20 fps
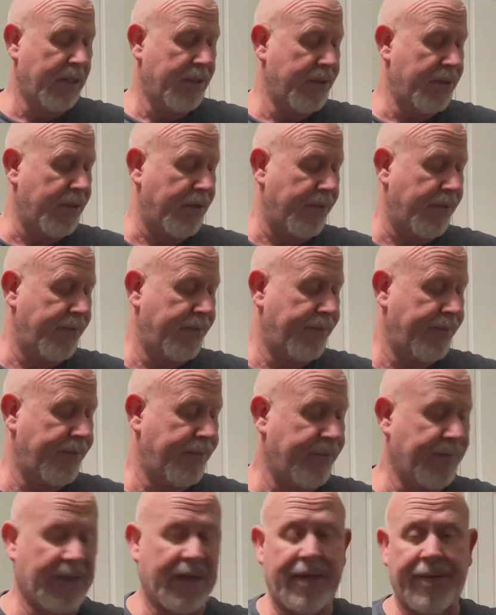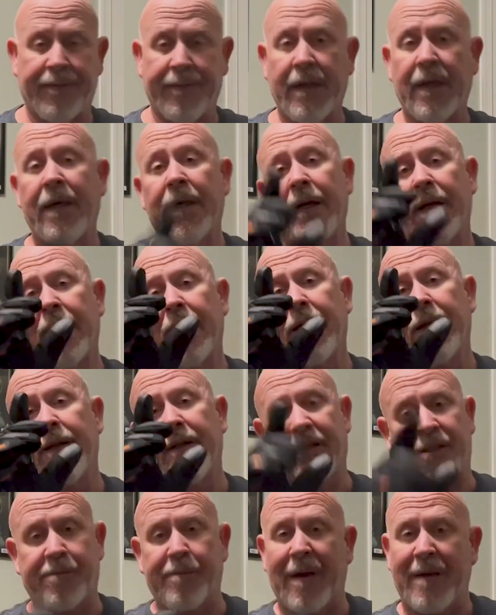So, yeah,
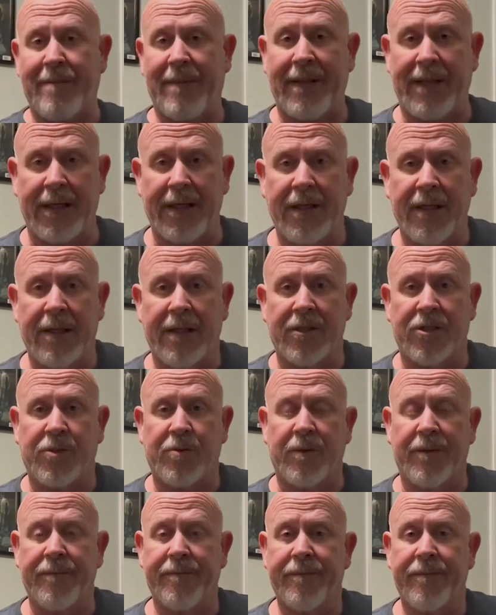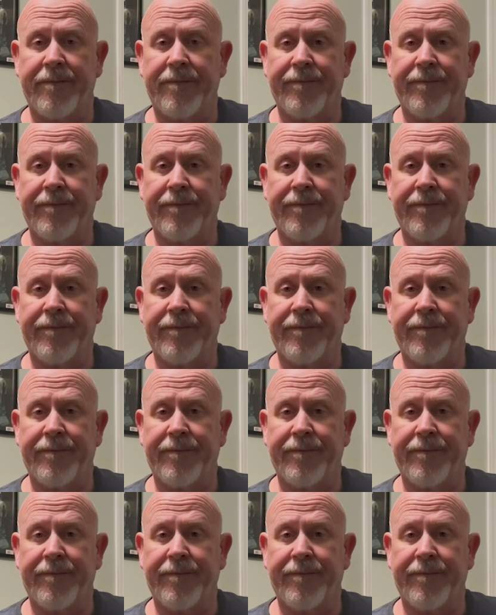this might be the end of this one.